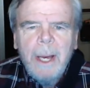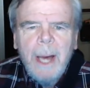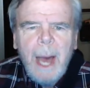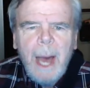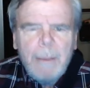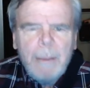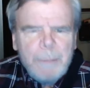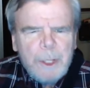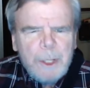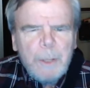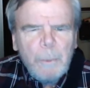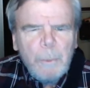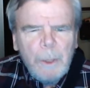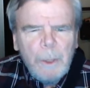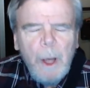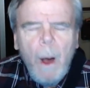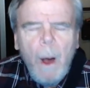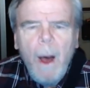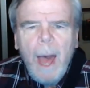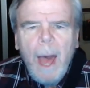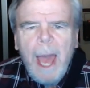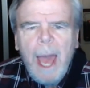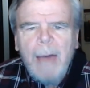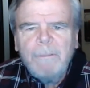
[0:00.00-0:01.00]
I'm sure we
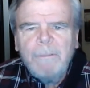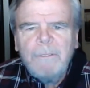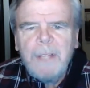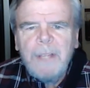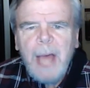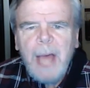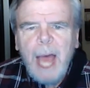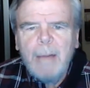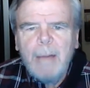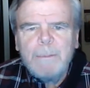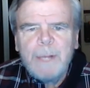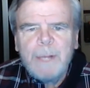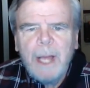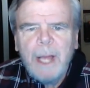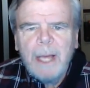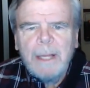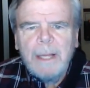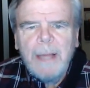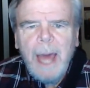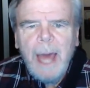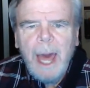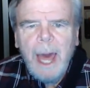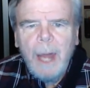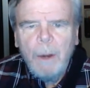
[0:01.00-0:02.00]
all have times like
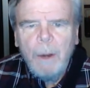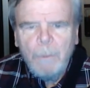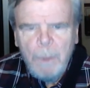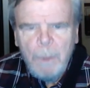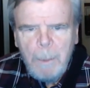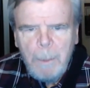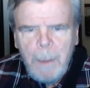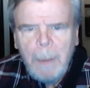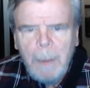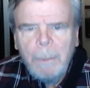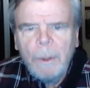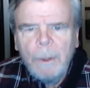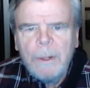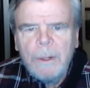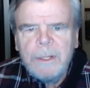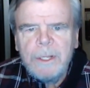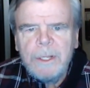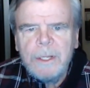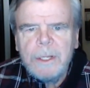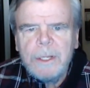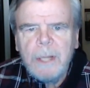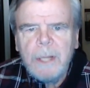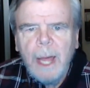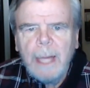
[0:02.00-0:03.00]
that, or
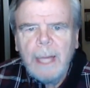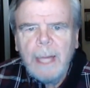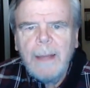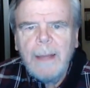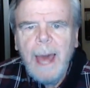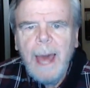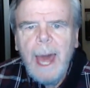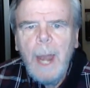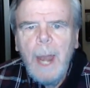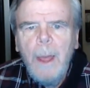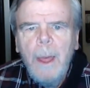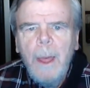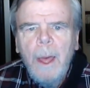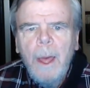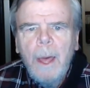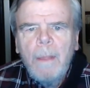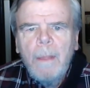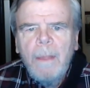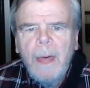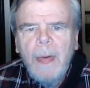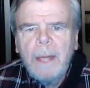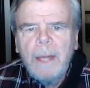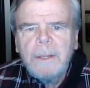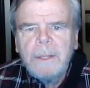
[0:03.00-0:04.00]
remembrances like that,
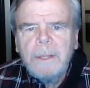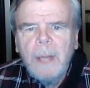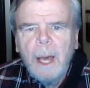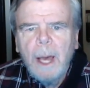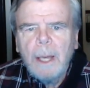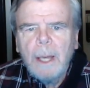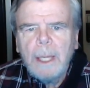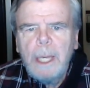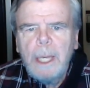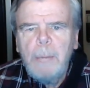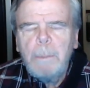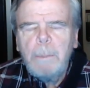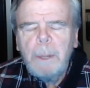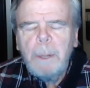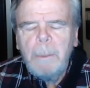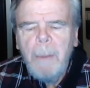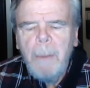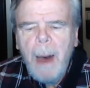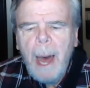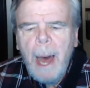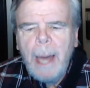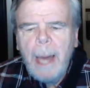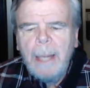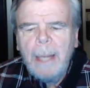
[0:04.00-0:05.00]
that keep in
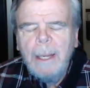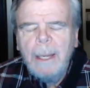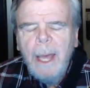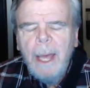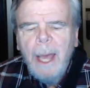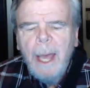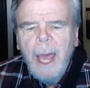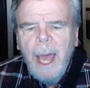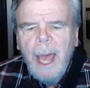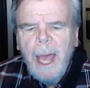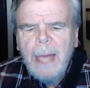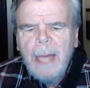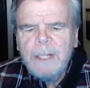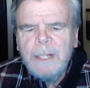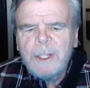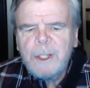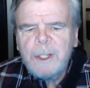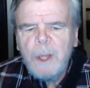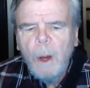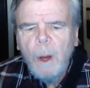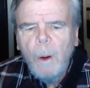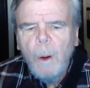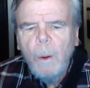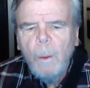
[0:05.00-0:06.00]
mind. And
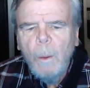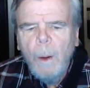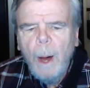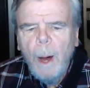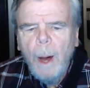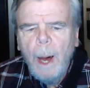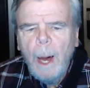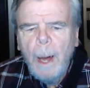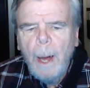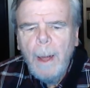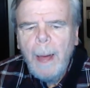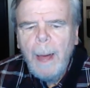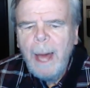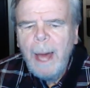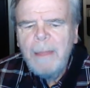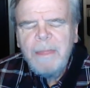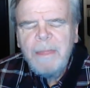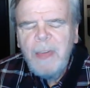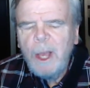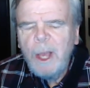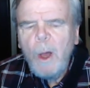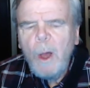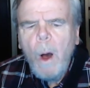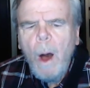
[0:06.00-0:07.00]
so I
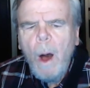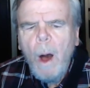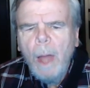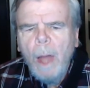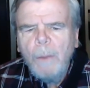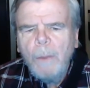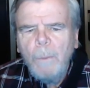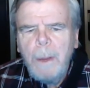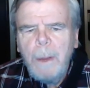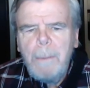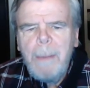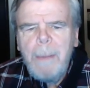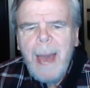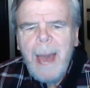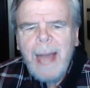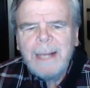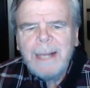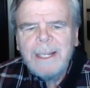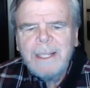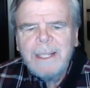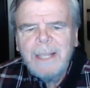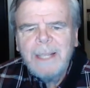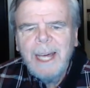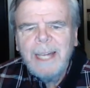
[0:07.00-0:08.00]
think all the way back
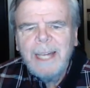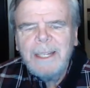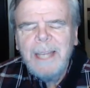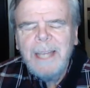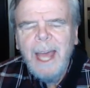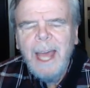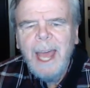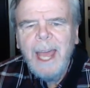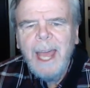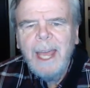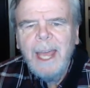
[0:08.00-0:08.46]
to that day.